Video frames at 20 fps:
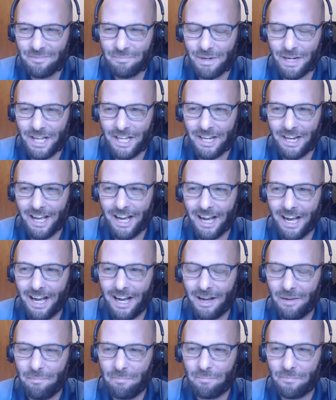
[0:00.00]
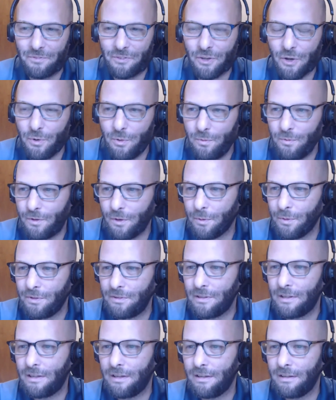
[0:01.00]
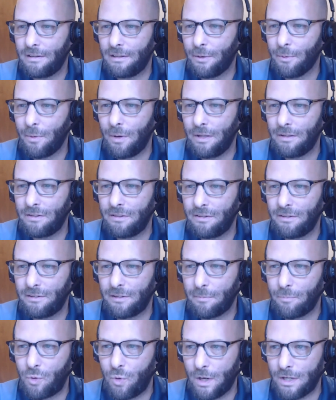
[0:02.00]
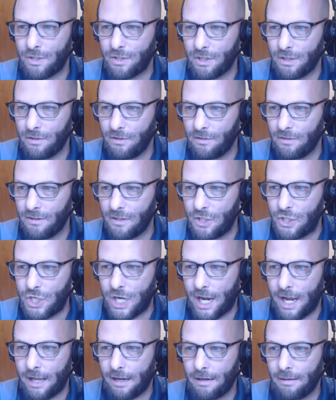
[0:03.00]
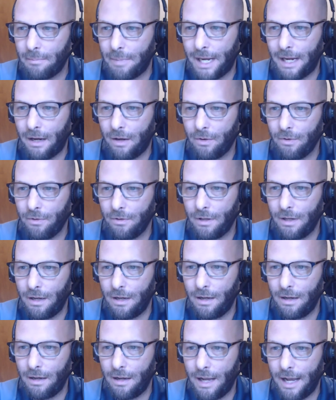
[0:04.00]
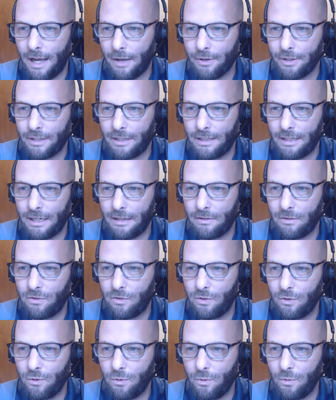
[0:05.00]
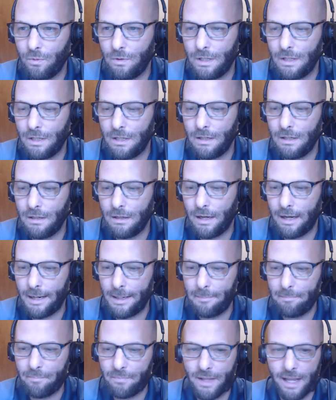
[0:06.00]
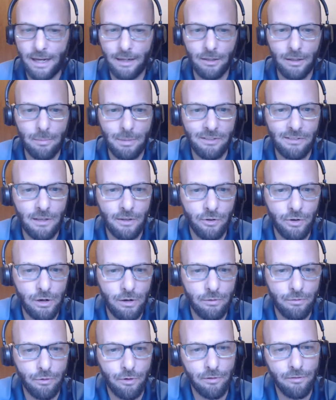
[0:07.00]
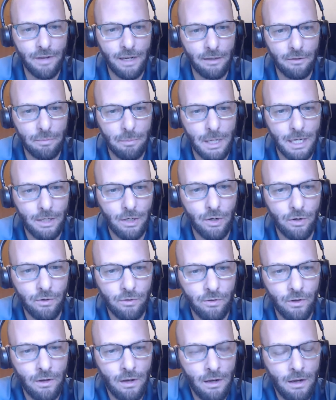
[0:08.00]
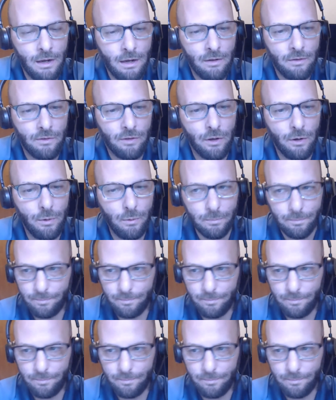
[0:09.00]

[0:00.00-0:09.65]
but um, so there was a there was some questions in the chat about uh, how to get to the um, ALM accelerator for advanced makers. So